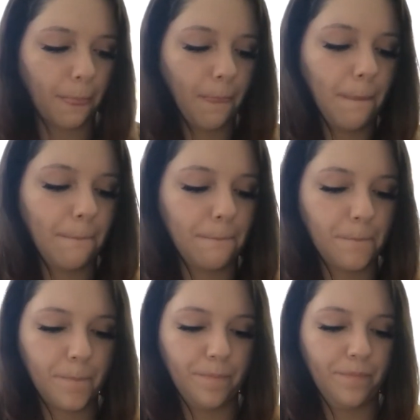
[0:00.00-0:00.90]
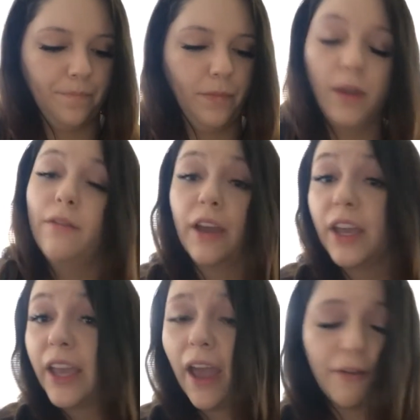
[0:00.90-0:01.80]
If I
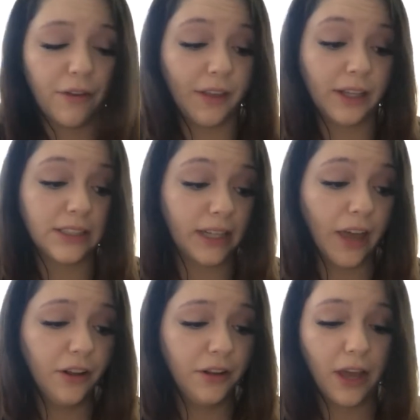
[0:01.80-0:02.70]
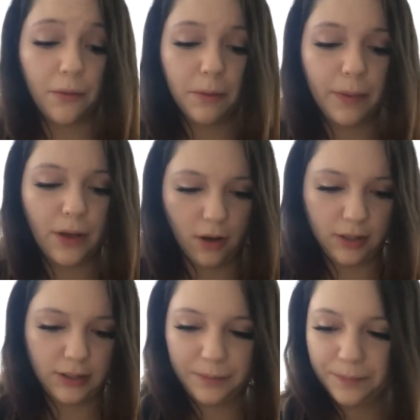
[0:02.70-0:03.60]
could get everything together, that would be
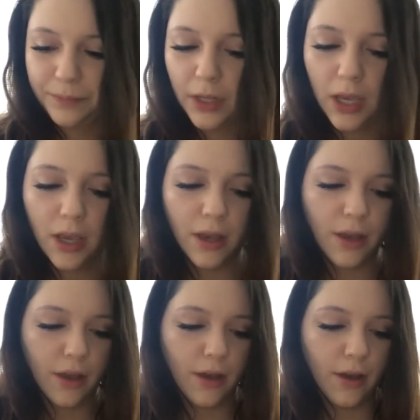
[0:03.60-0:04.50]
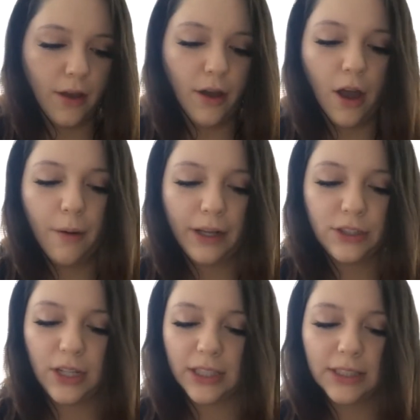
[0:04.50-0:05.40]
awesome. All right,
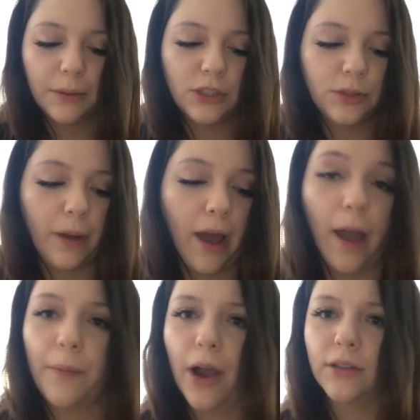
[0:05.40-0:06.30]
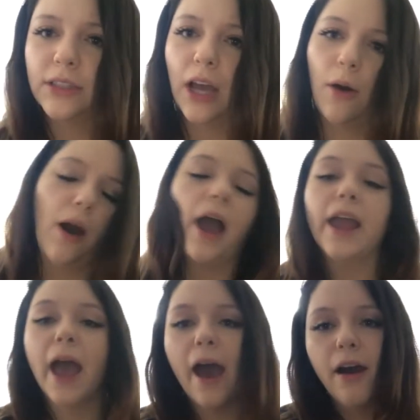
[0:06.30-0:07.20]
so the next thing I'm gonna do is my eyebrows. Now, I
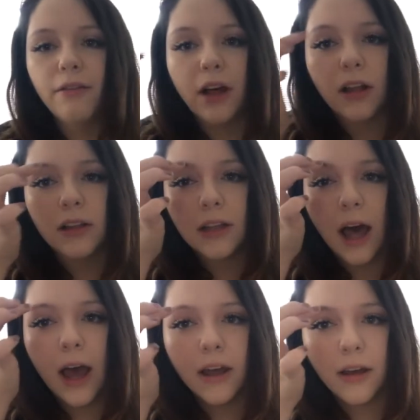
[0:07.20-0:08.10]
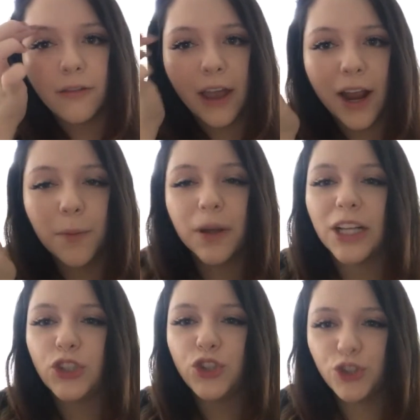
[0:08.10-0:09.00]
have a lot of hair, but
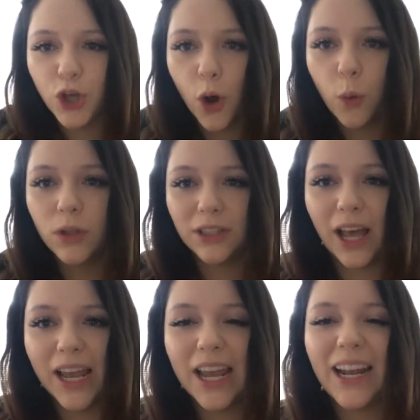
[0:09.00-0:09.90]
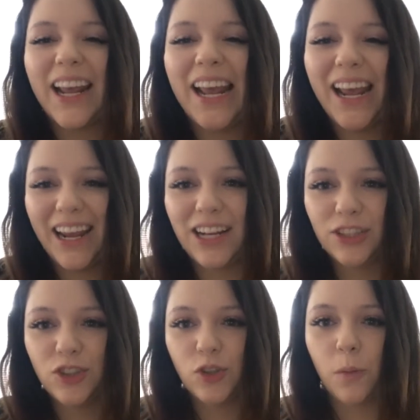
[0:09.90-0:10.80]
it's so light and I hate
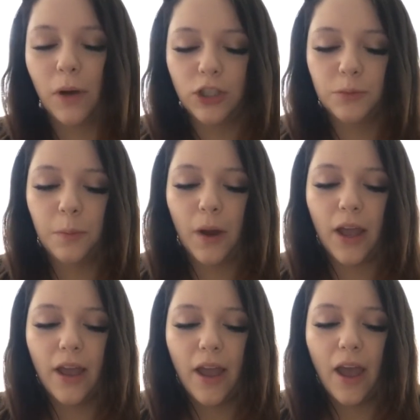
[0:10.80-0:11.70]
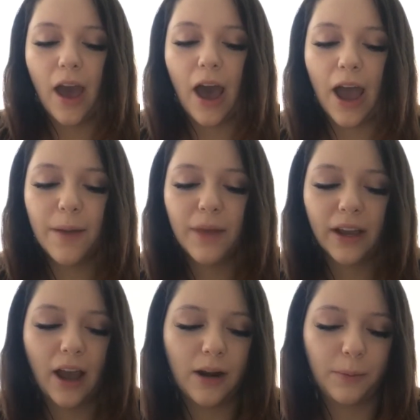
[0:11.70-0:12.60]
it so much. But I am
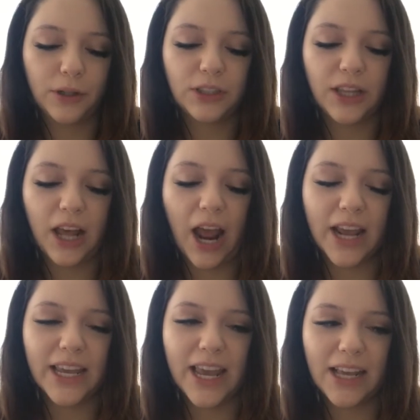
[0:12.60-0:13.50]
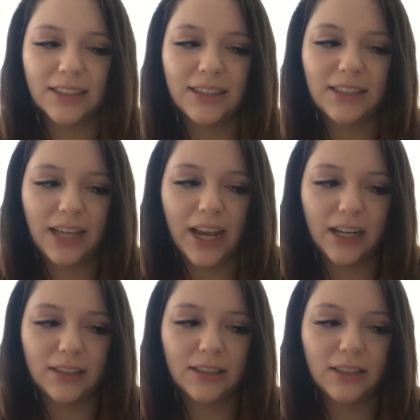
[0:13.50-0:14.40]
that kind of person that I can't
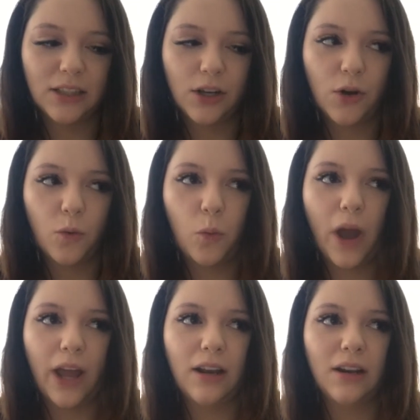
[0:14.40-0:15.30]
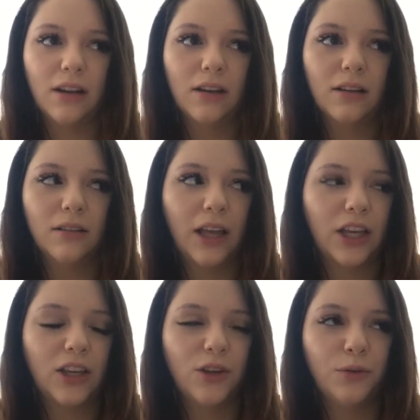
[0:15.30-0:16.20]
stand when
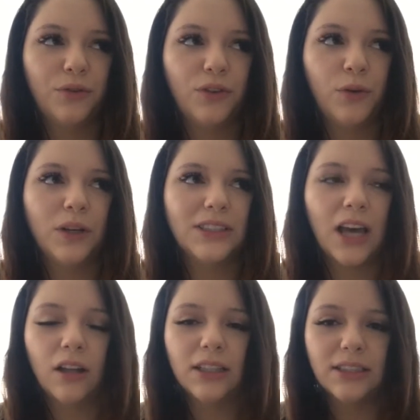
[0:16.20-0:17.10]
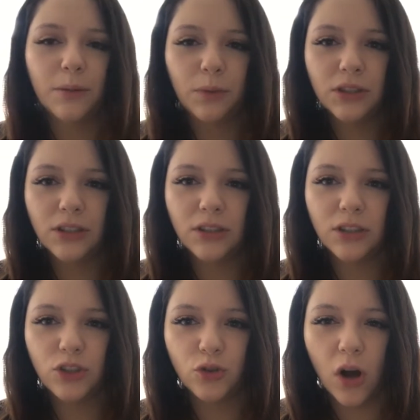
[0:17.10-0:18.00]
like you could tell that someone's
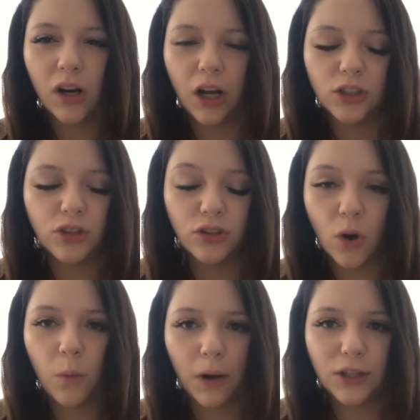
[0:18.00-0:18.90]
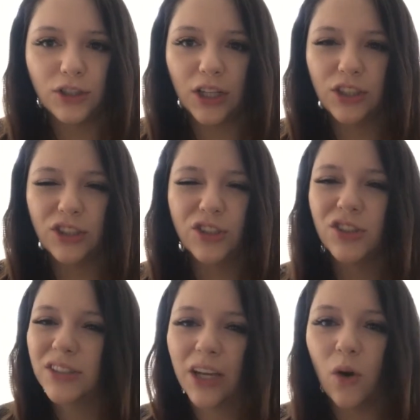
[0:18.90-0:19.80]
is drawn on so much that it just
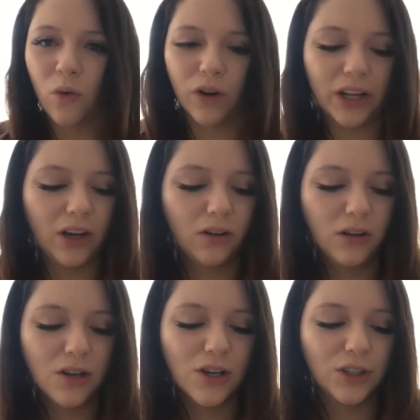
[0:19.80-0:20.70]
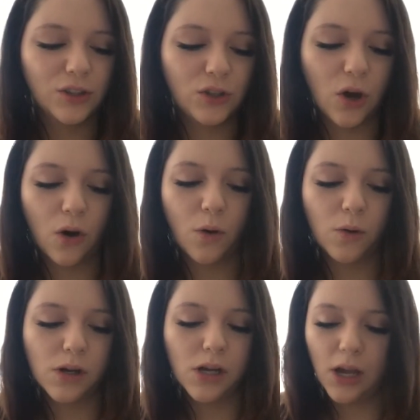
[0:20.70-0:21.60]
looks like overkill. So
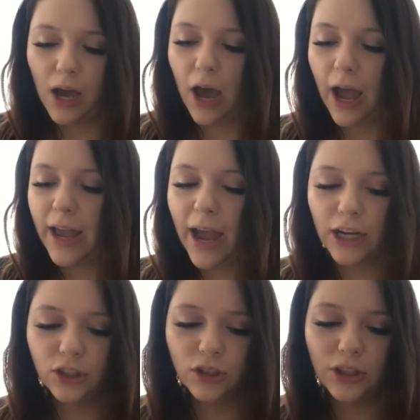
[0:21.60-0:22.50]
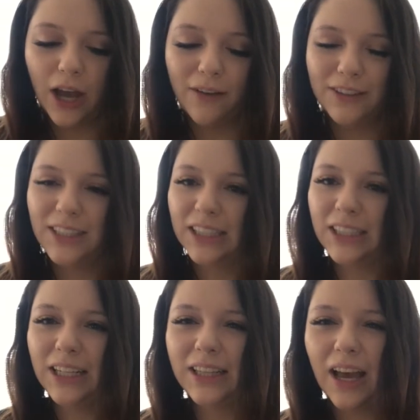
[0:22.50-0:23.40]
I actually have a
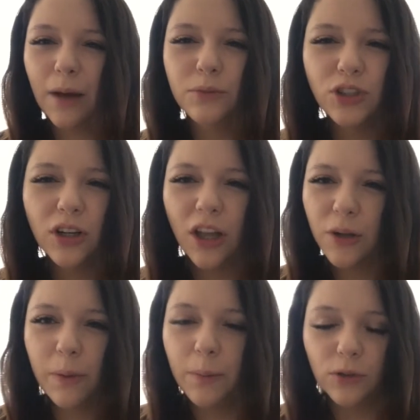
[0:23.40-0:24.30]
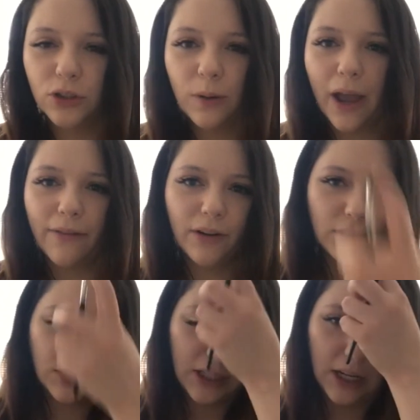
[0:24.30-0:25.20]
technique that I'm sure other people do. I have never
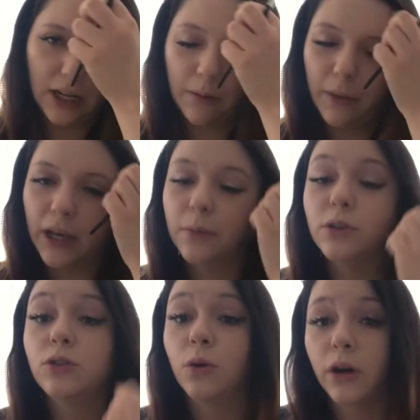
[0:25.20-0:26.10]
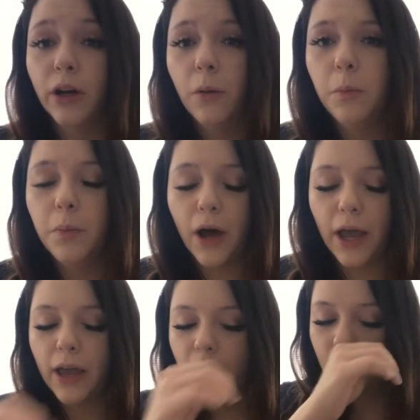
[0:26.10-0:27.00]
seen it in a makeup tutorial, but